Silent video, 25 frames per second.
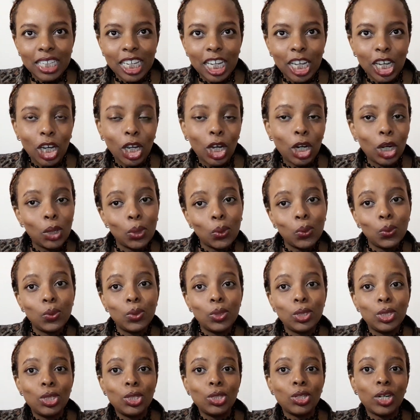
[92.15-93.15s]

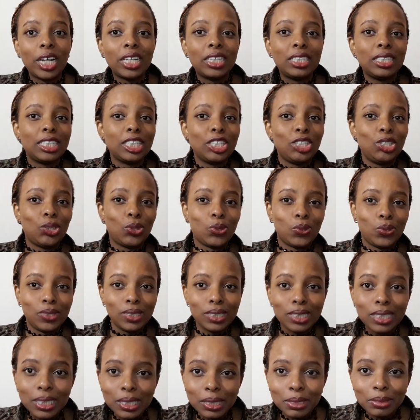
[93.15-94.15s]
include
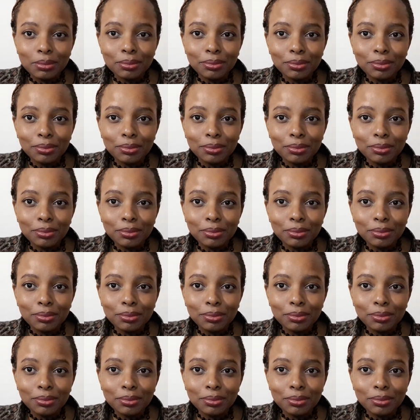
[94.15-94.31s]
transitions.